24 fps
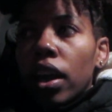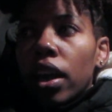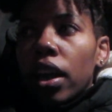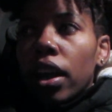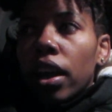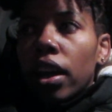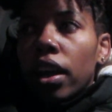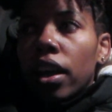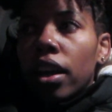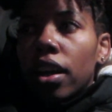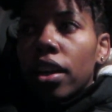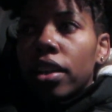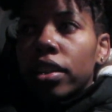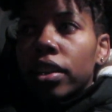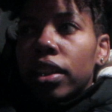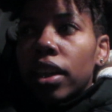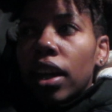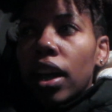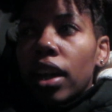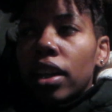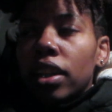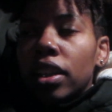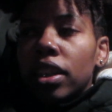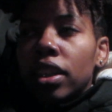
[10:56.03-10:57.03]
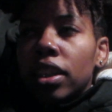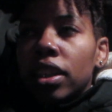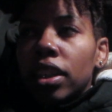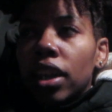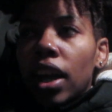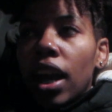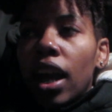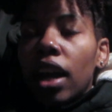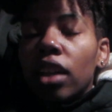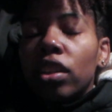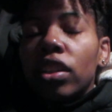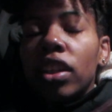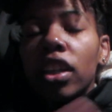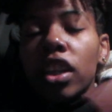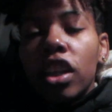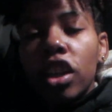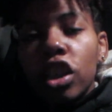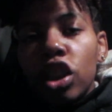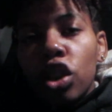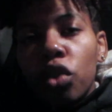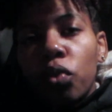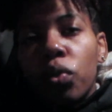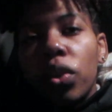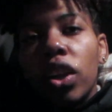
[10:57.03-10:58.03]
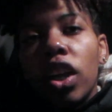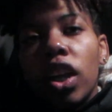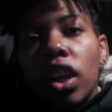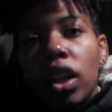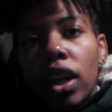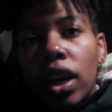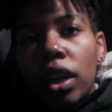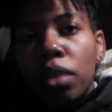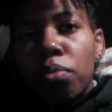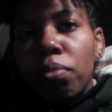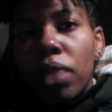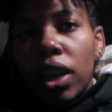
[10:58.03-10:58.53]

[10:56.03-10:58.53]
and I needed to recollect